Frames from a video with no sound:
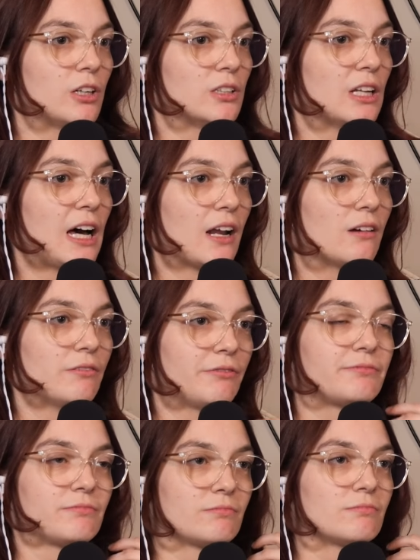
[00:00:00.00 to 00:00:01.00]
a lot
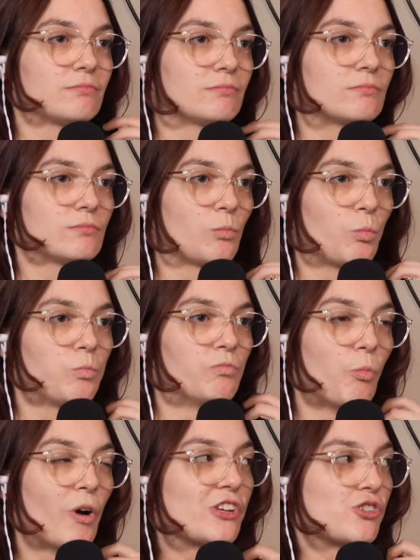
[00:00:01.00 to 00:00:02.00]
of
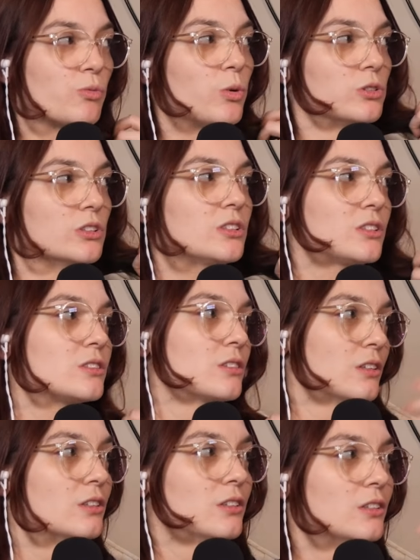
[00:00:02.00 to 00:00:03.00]
rituals,